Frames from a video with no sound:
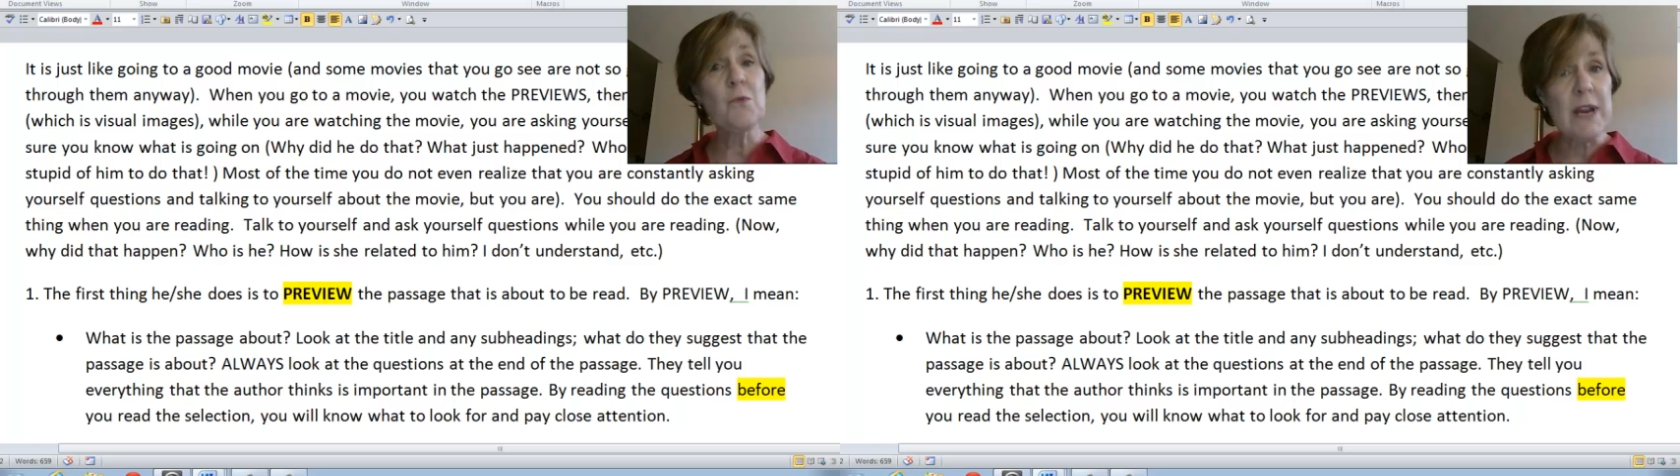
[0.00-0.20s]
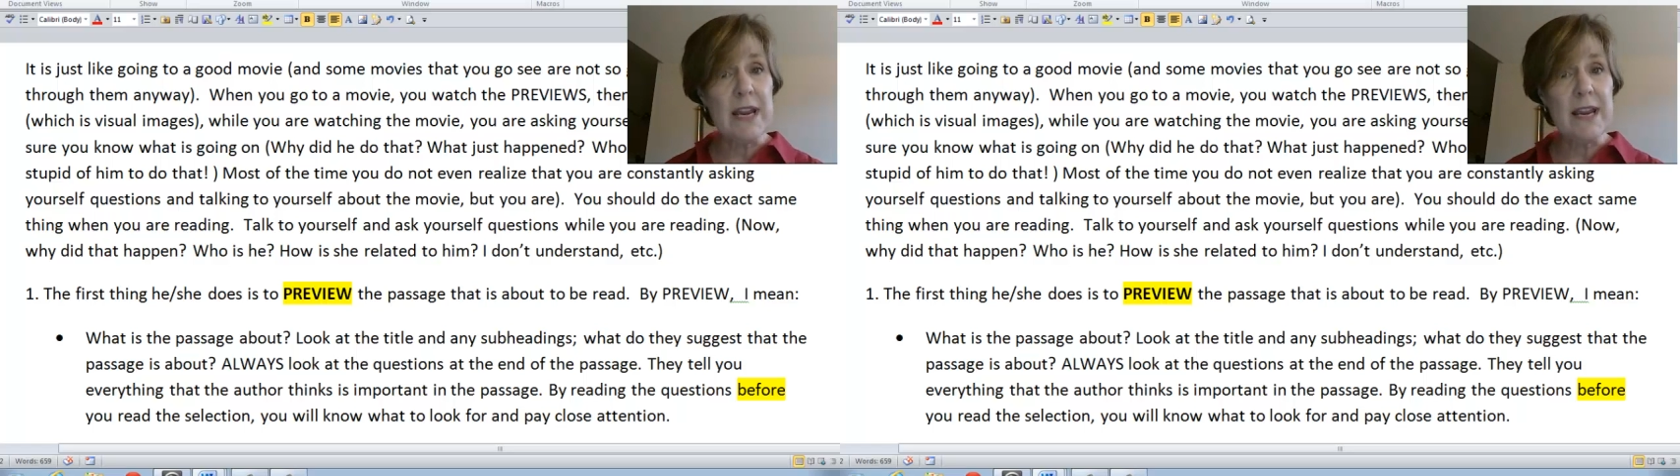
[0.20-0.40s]

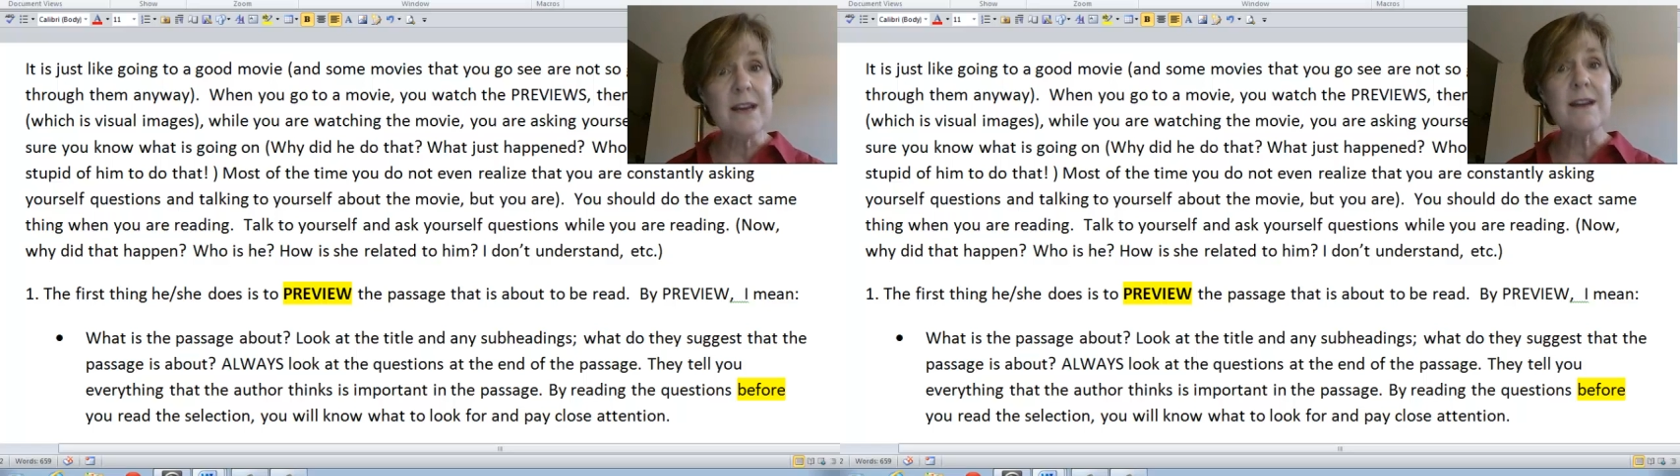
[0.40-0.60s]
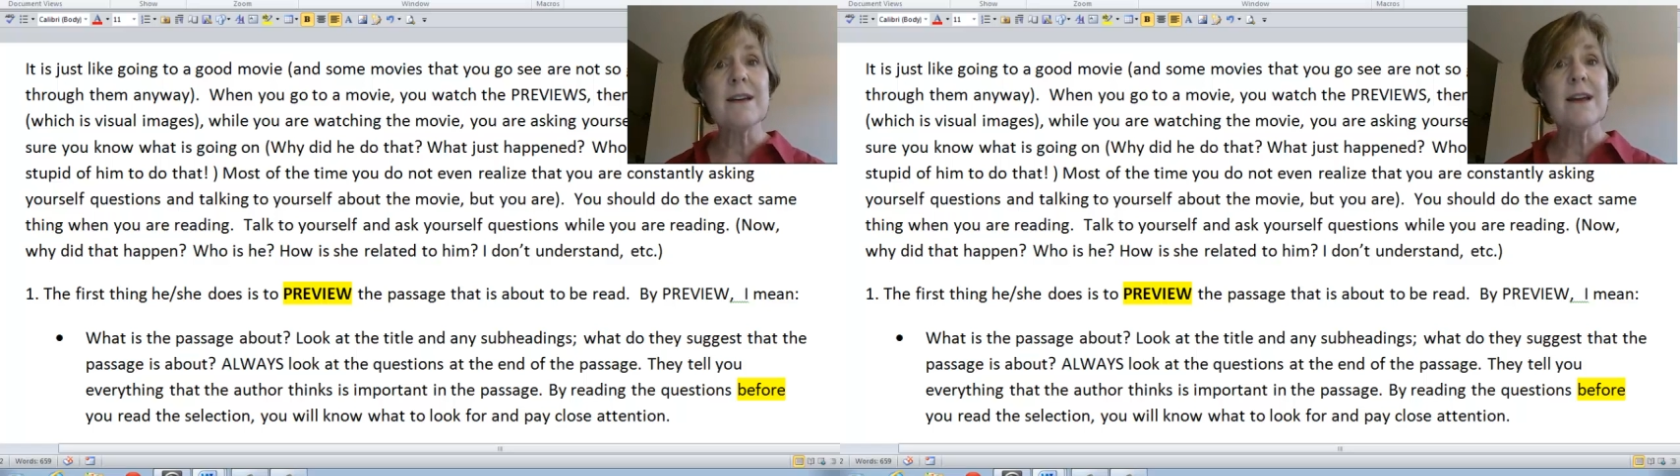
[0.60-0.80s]

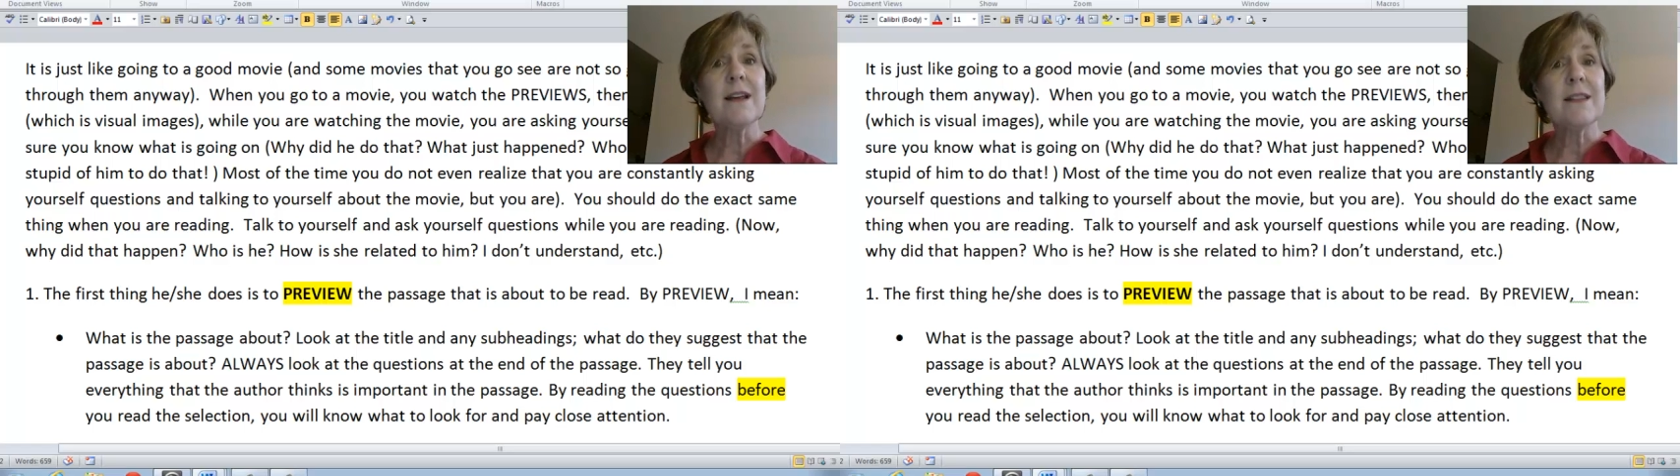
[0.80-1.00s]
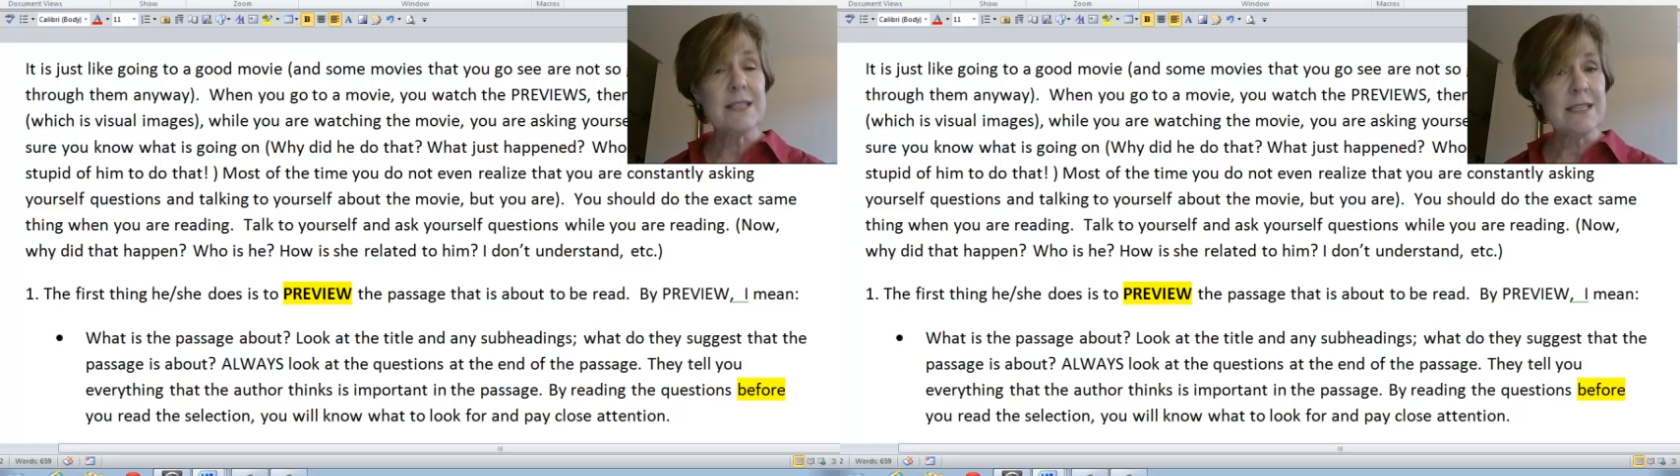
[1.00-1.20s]
read
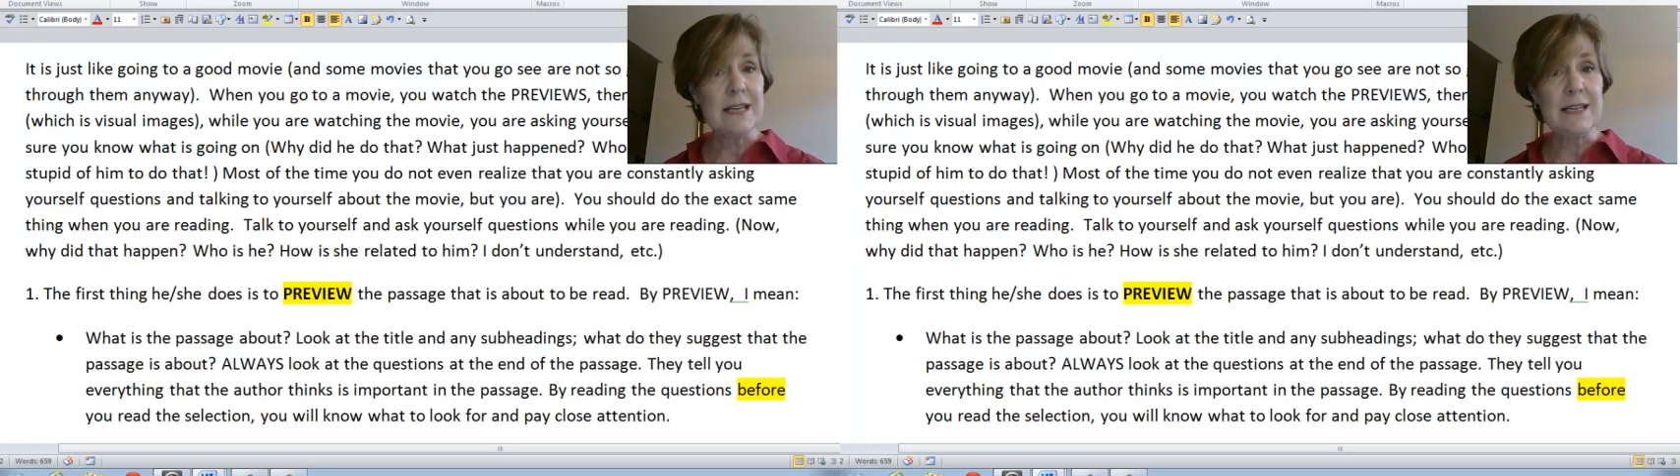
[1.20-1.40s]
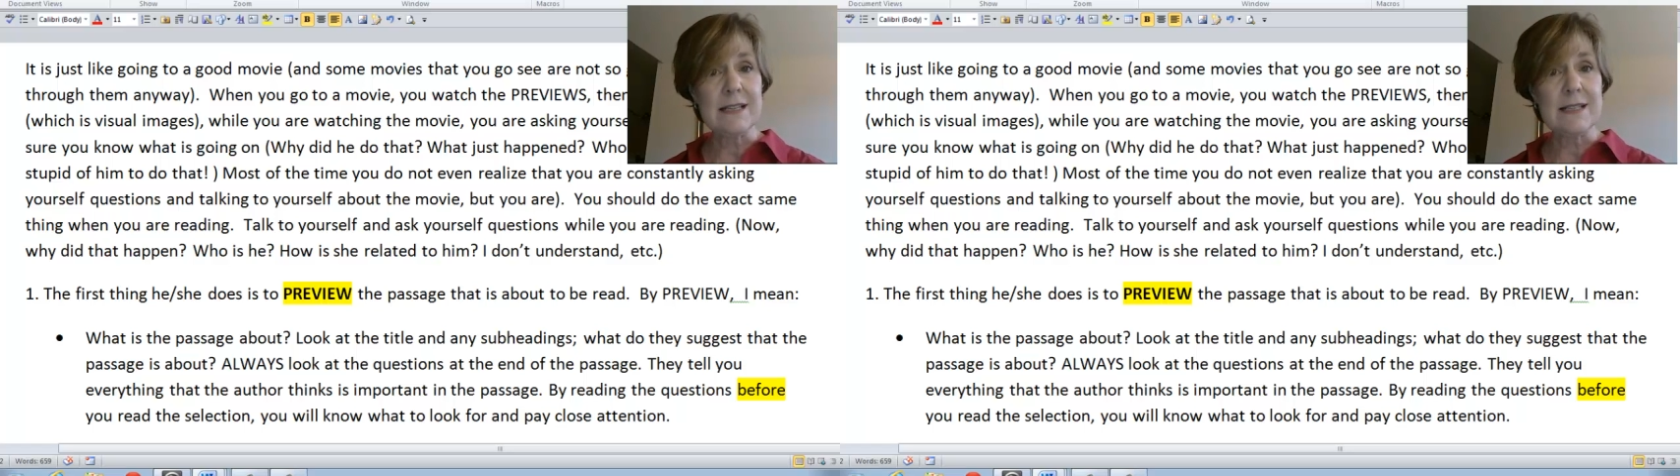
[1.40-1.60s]
the
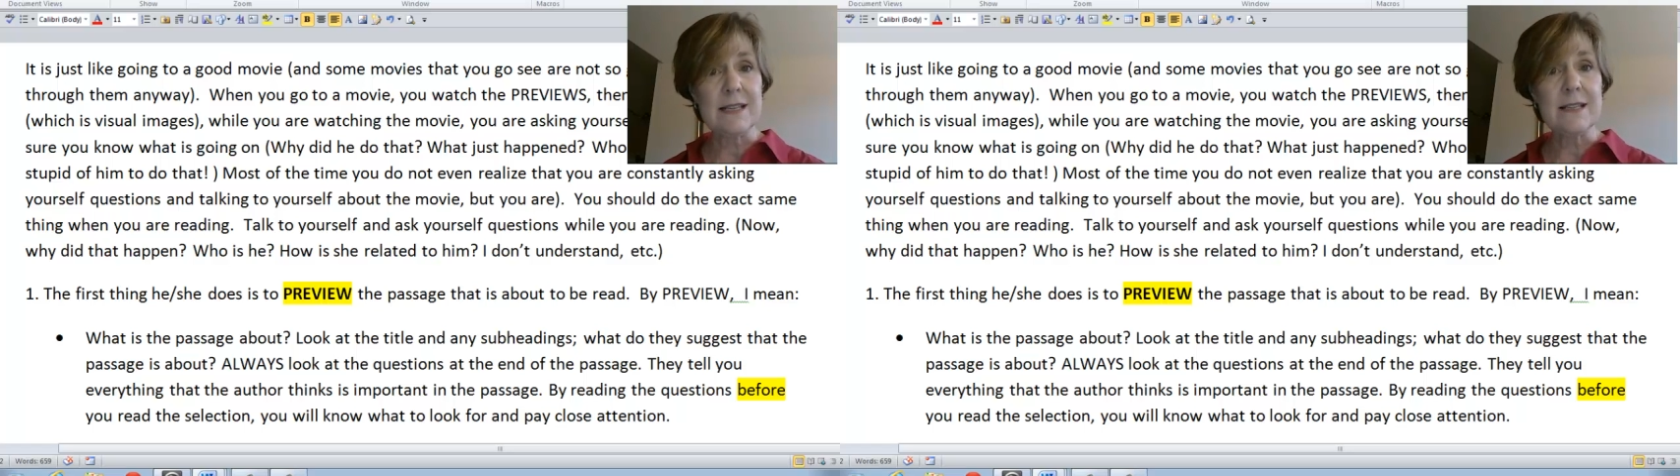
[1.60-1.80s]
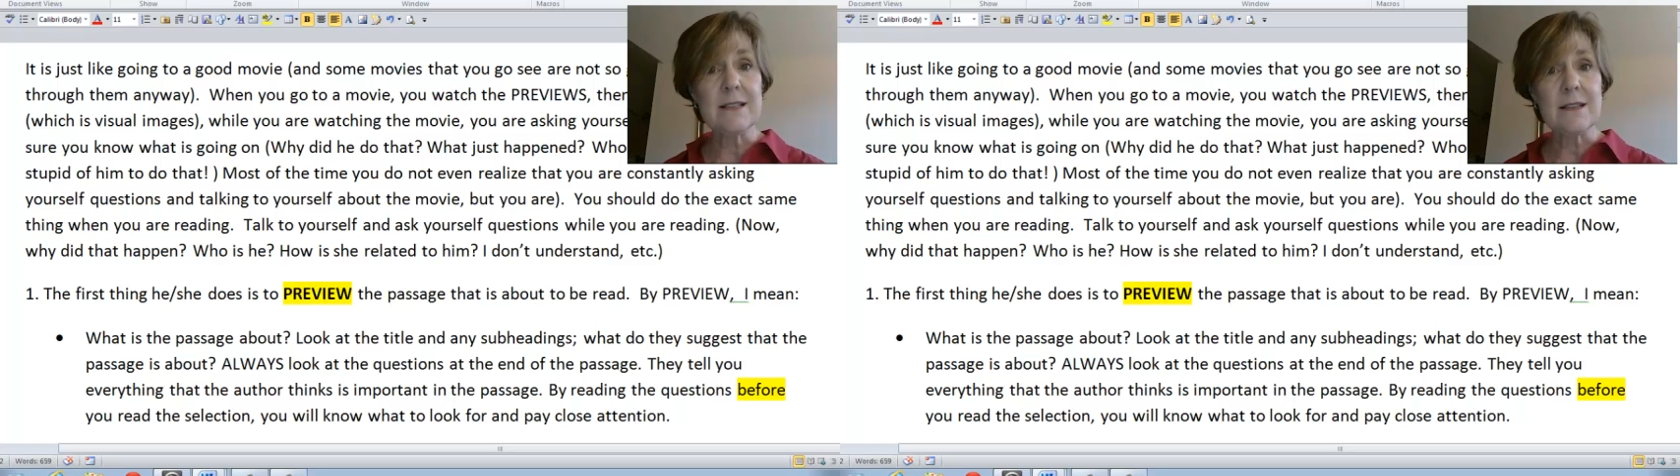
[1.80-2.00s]

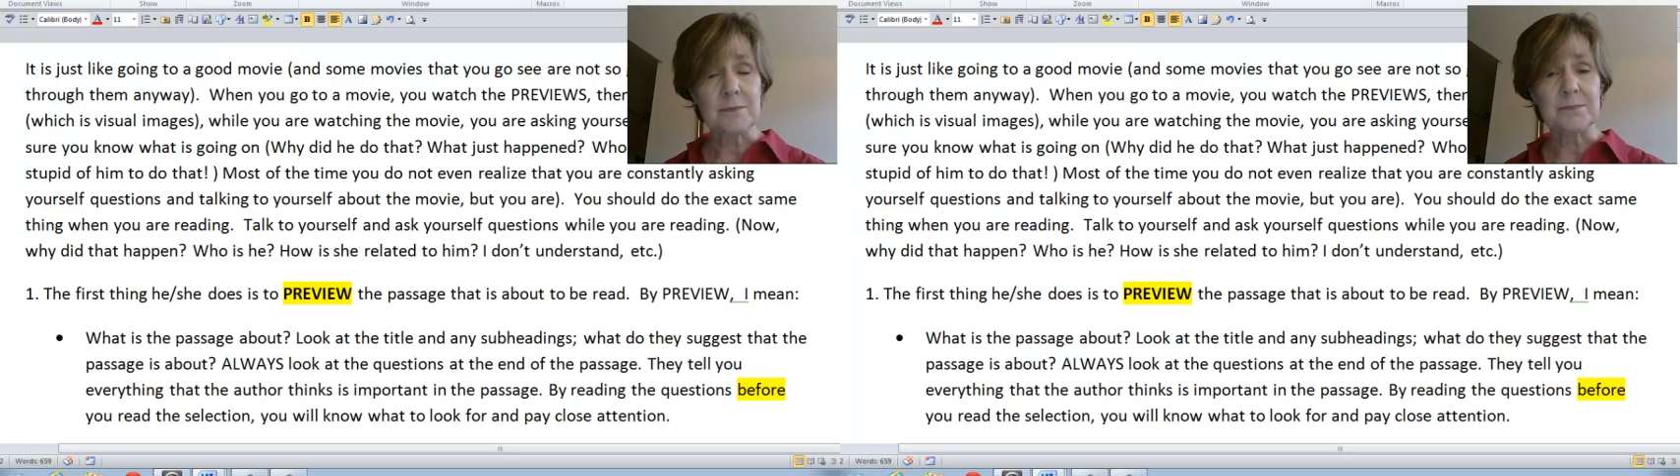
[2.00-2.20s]
sentences.